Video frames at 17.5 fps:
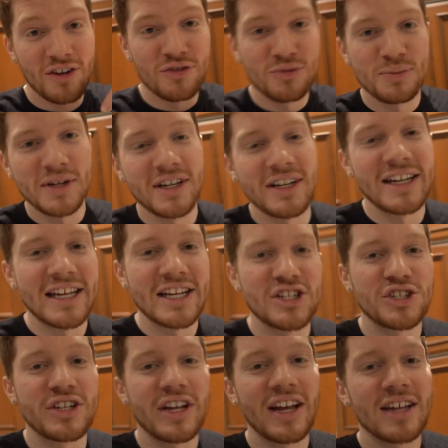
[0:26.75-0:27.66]
Of me and
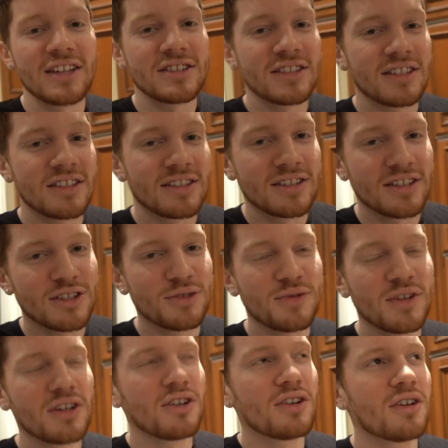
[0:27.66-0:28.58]
Hitch dancing. This
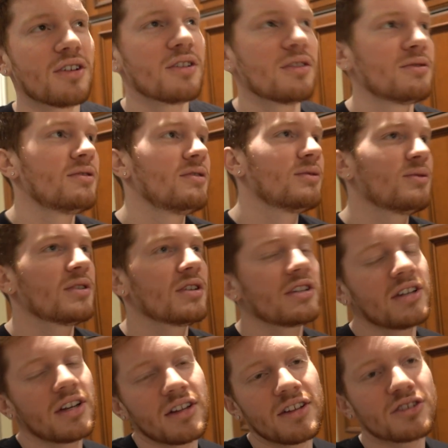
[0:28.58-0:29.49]
video, well,
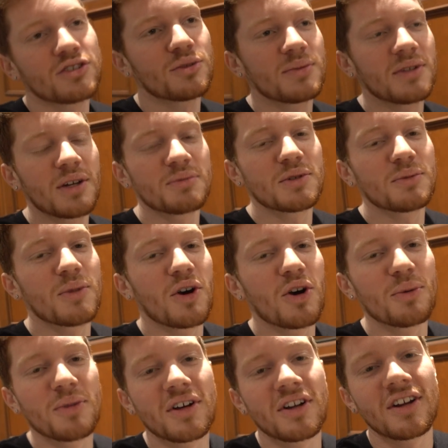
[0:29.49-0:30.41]
yeah, yeah, this will be up
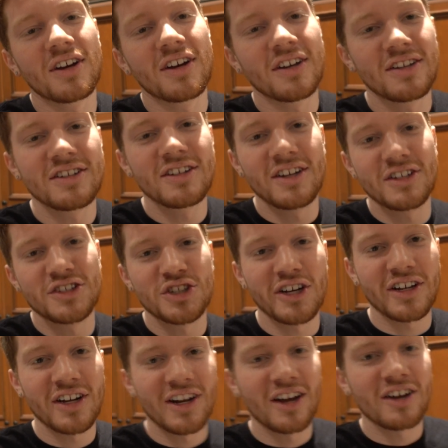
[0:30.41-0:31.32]
tomorrow, but uh, yeah,
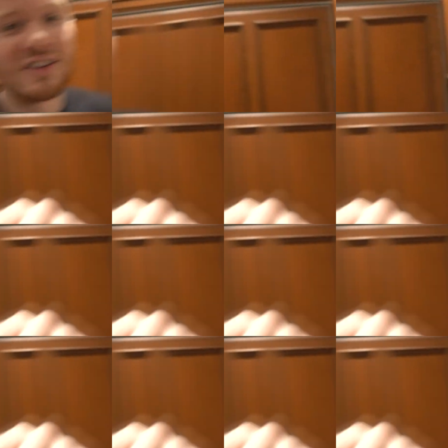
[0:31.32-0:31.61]
check it out.